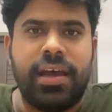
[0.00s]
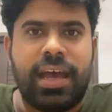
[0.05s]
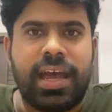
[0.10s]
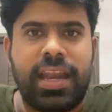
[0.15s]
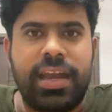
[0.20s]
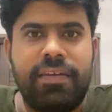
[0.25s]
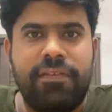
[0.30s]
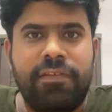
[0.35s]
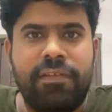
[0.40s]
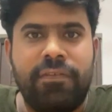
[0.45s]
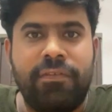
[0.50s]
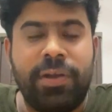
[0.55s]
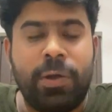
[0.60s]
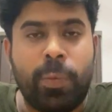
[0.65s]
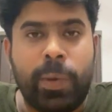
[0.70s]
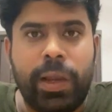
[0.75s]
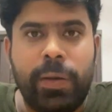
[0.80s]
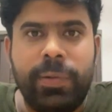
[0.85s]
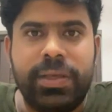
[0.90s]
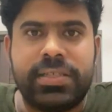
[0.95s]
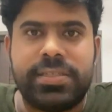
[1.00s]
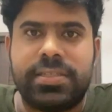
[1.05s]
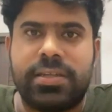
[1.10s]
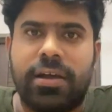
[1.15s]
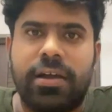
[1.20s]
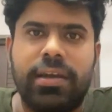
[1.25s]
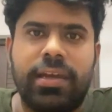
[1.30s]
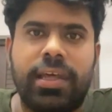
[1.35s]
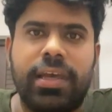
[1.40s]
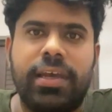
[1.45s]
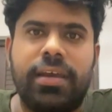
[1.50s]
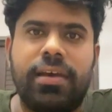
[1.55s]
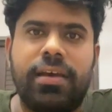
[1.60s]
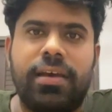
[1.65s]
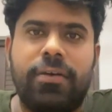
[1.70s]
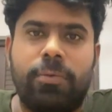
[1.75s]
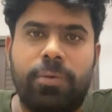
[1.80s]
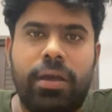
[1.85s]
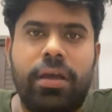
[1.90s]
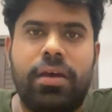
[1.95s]
And when we starting,
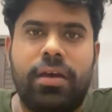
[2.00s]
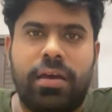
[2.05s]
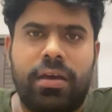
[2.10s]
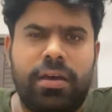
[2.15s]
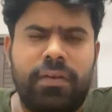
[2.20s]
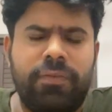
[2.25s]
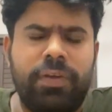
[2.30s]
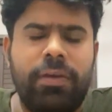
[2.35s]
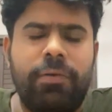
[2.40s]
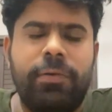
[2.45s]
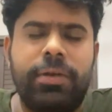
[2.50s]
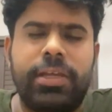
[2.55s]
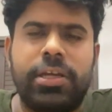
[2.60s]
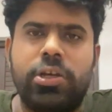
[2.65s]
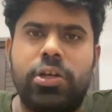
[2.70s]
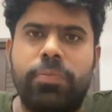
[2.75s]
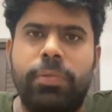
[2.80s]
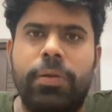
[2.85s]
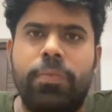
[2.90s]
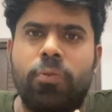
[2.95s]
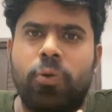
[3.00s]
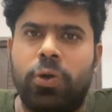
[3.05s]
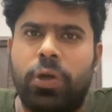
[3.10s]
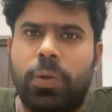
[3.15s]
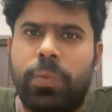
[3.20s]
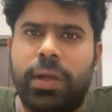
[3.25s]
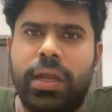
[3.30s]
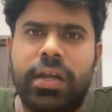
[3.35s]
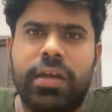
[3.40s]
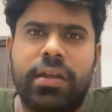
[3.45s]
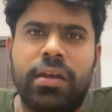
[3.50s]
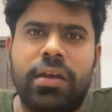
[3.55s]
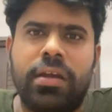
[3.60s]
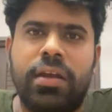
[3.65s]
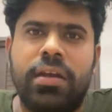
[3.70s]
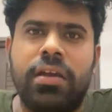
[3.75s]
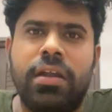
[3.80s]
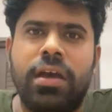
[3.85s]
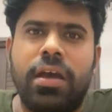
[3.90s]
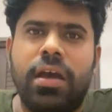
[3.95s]
we tend to be motivated
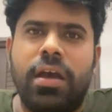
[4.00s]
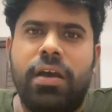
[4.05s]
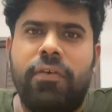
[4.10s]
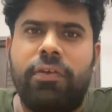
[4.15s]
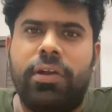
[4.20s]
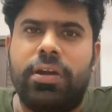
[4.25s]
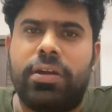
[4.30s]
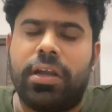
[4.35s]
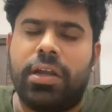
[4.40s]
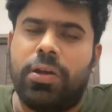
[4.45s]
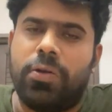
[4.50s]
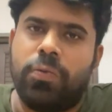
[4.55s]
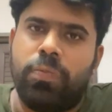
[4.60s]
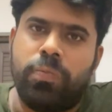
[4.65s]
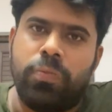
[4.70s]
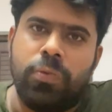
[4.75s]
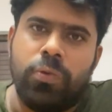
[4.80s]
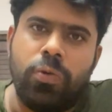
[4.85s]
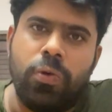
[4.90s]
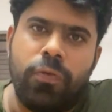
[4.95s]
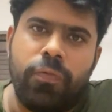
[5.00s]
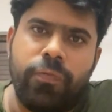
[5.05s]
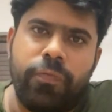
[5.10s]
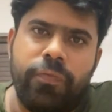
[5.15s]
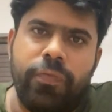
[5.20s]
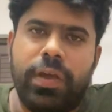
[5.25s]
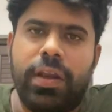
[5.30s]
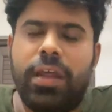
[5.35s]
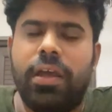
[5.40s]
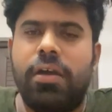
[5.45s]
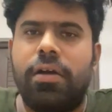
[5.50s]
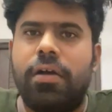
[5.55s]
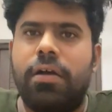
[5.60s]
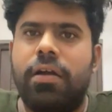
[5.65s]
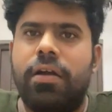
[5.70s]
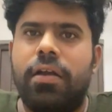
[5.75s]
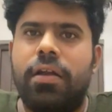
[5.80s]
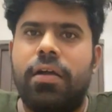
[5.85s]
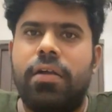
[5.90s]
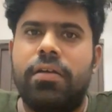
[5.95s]
and we try to go very
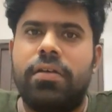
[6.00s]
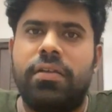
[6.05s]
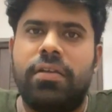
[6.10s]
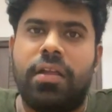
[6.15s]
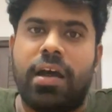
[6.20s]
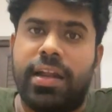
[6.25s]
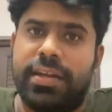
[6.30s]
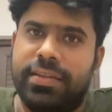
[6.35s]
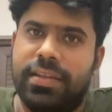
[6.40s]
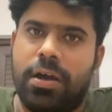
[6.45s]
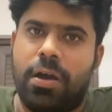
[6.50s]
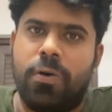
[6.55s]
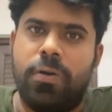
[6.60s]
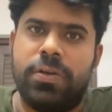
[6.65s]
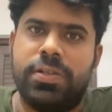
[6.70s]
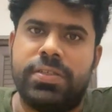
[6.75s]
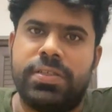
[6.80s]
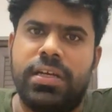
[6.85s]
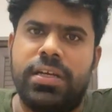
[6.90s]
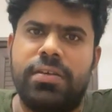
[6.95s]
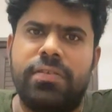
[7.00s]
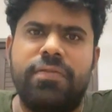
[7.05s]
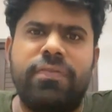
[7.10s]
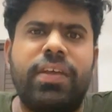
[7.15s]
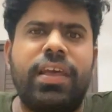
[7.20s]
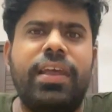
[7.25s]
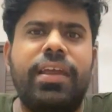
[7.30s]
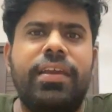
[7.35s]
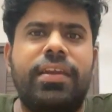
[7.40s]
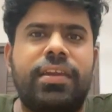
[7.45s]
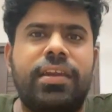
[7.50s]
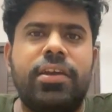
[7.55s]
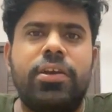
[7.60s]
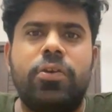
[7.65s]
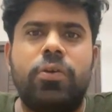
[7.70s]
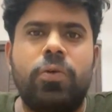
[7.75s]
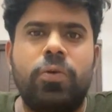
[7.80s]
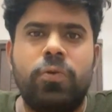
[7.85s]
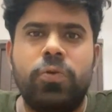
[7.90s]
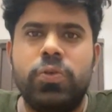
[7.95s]
hard on at the onset. We tend
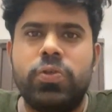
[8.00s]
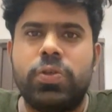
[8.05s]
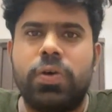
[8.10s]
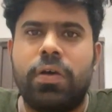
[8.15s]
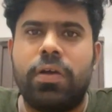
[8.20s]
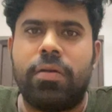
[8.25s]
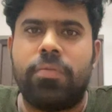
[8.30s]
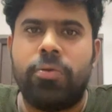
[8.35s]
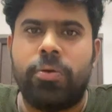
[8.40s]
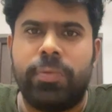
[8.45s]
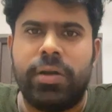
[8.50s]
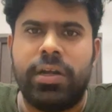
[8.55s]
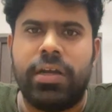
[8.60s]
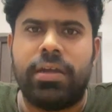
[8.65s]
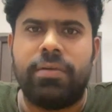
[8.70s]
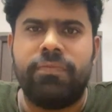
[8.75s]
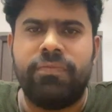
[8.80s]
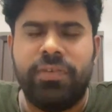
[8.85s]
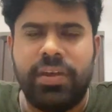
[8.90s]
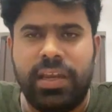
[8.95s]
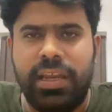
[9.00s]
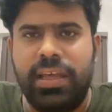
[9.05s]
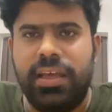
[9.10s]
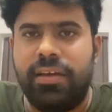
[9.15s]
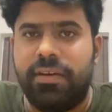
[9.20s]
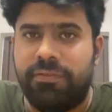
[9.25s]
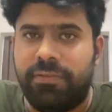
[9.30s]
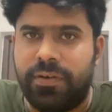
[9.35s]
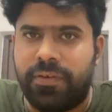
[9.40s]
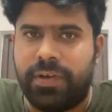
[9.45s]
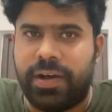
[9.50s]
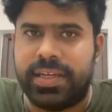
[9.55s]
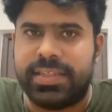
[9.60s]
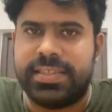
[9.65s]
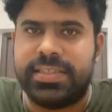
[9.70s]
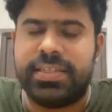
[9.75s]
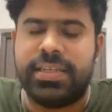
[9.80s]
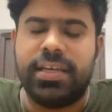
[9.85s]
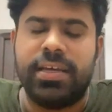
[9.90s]
to lose our momentum very fast.